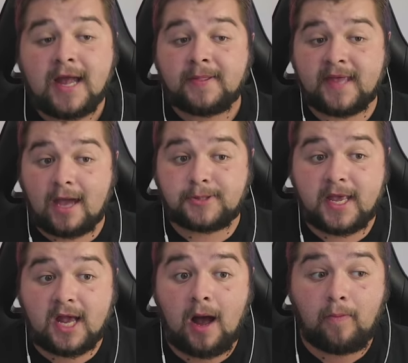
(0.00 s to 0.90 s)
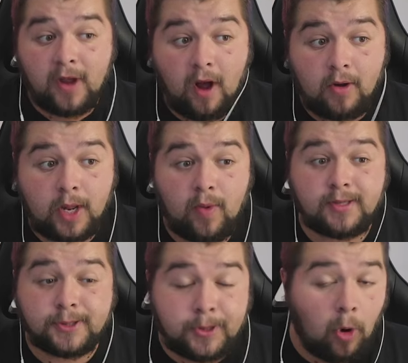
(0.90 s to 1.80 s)
The FA Cup, we are going to win
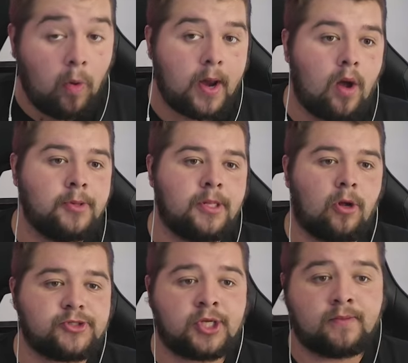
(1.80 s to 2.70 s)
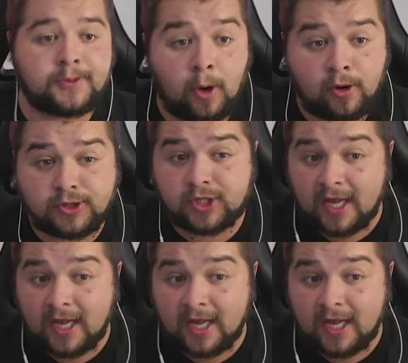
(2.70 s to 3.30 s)
4-1 over Nottingham Forest.